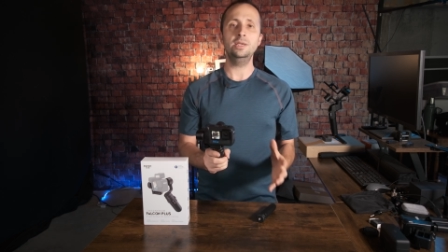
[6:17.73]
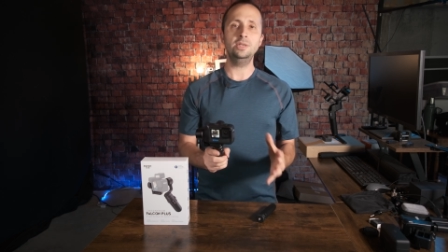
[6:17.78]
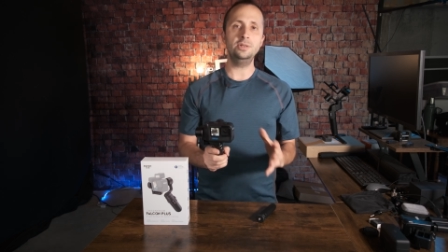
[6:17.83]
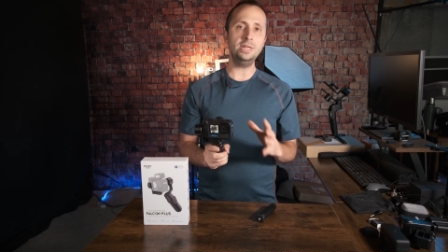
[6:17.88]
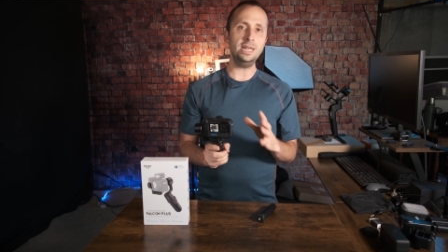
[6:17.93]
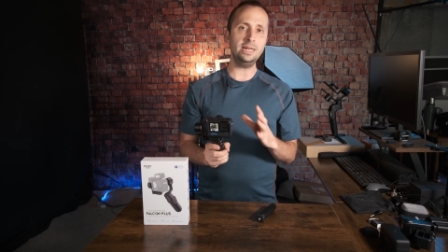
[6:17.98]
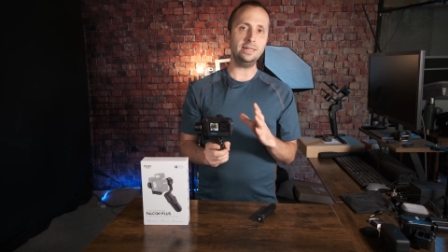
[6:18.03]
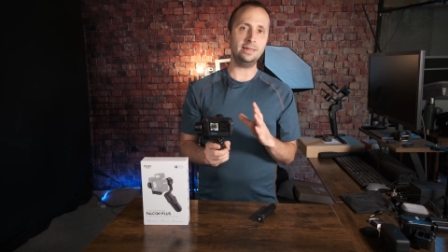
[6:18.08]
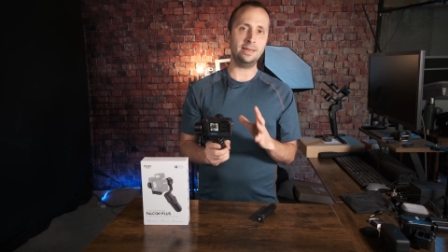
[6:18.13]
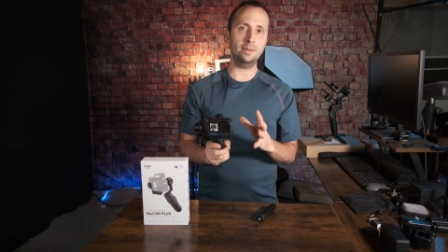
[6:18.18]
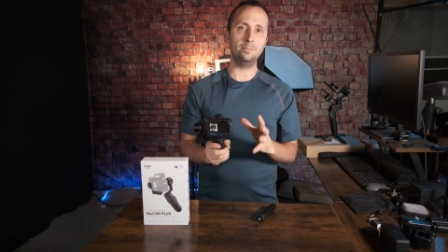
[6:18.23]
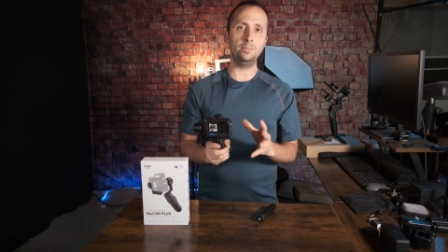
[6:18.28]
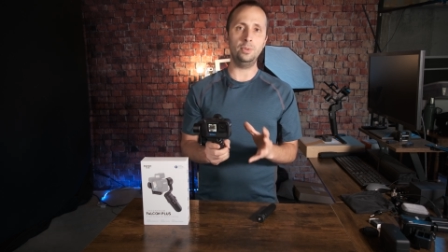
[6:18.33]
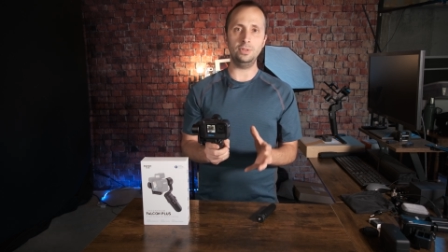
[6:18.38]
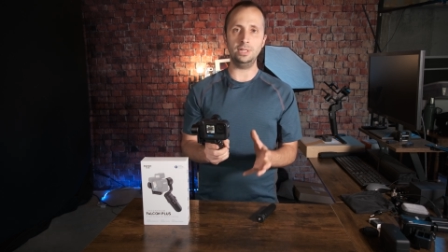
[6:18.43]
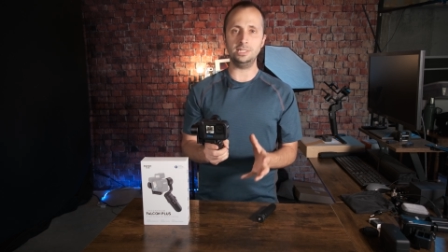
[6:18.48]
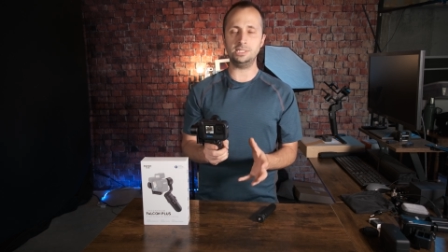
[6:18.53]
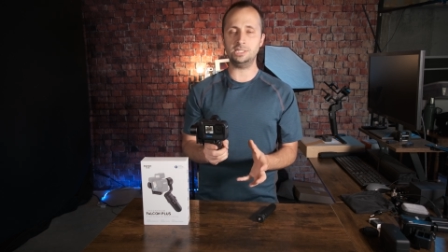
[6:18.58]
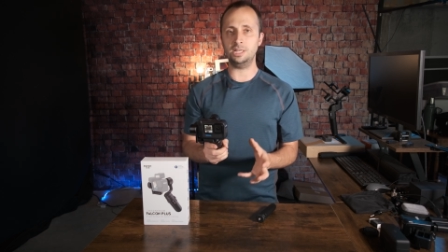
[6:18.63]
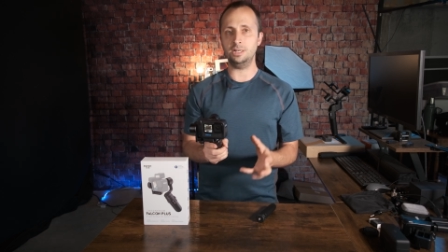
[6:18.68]
You need a
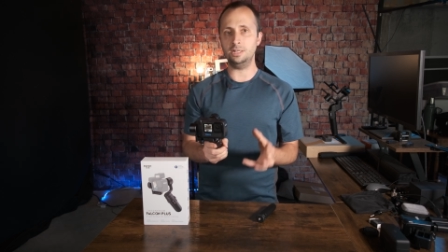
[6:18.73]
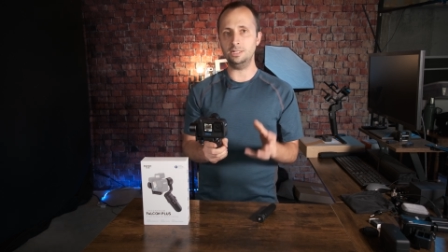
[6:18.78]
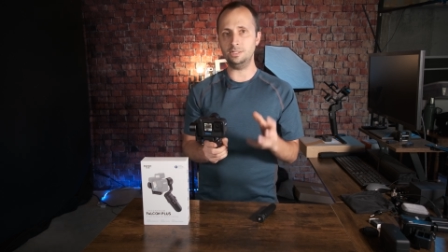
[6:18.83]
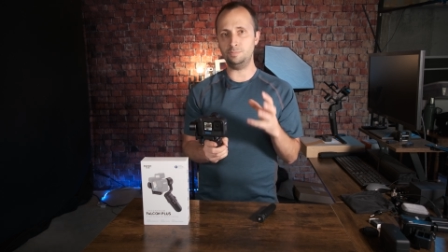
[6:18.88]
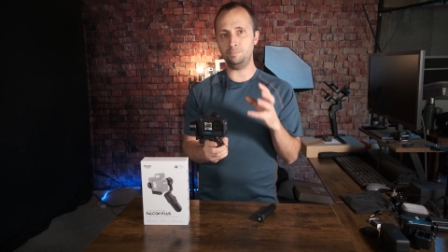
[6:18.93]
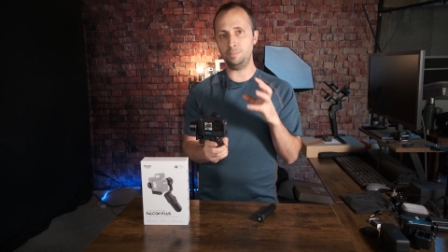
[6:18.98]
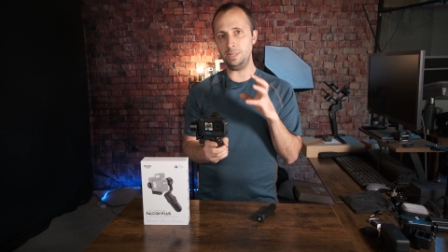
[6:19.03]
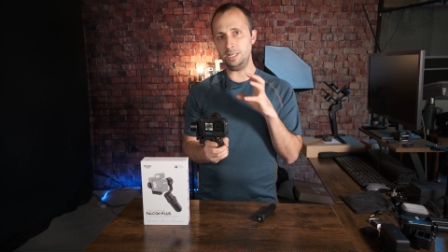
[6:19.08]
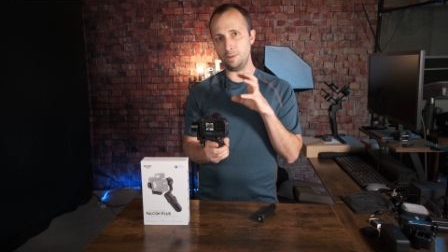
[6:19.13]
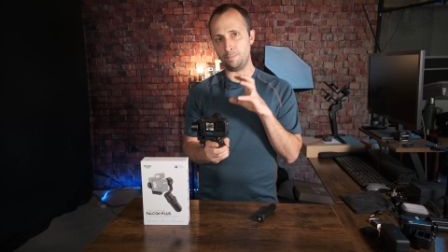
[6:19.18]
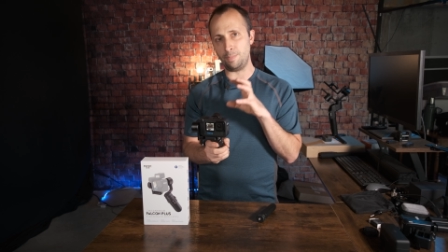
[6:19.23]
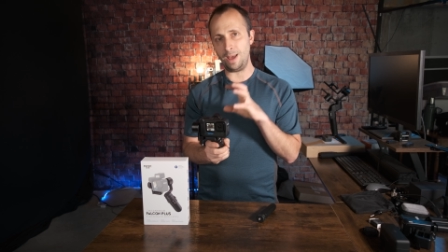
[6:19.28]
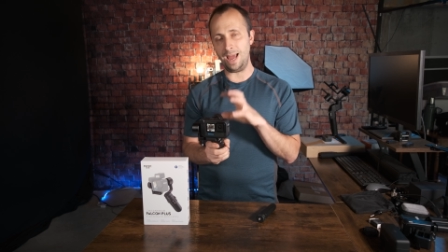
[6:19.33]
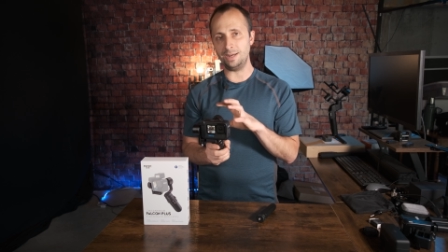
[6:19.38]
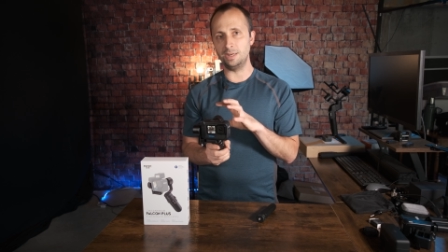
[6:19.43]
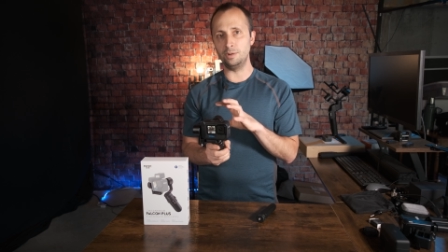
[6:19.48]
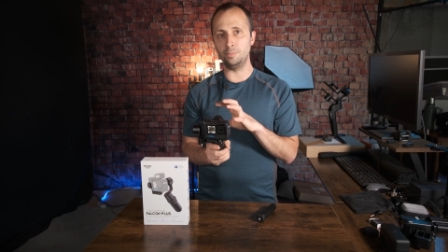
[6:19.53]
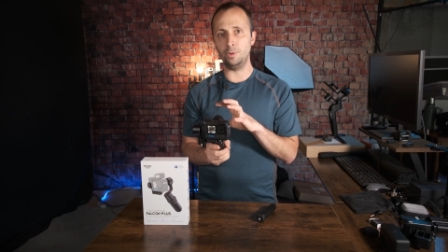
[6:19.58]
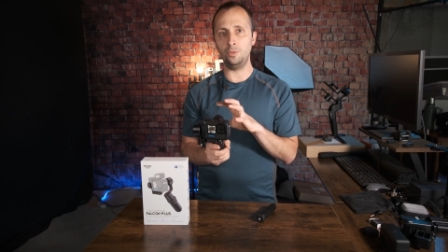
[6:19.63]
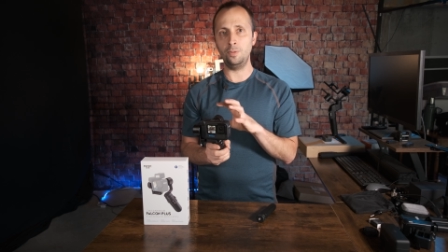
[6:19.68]
gimbal that's gonna be
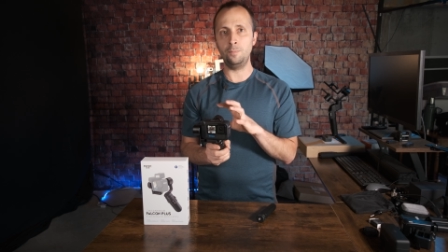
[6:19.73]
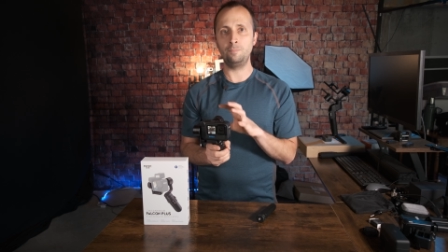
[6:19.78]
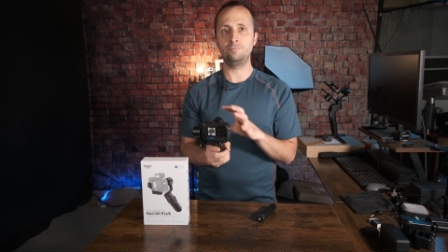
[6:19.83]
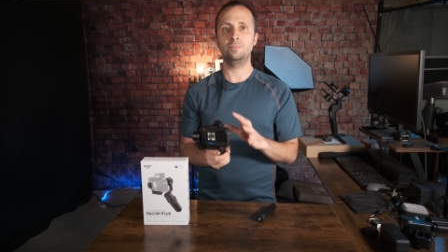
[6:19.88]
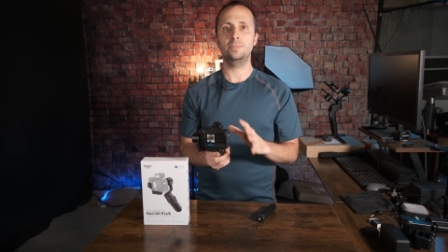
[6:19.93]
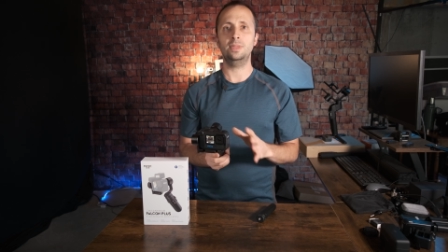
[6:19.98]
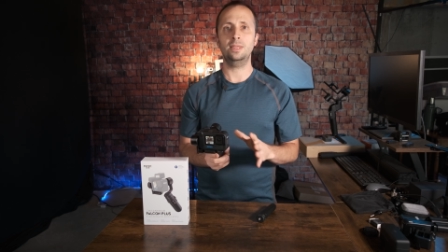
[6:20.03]
dependable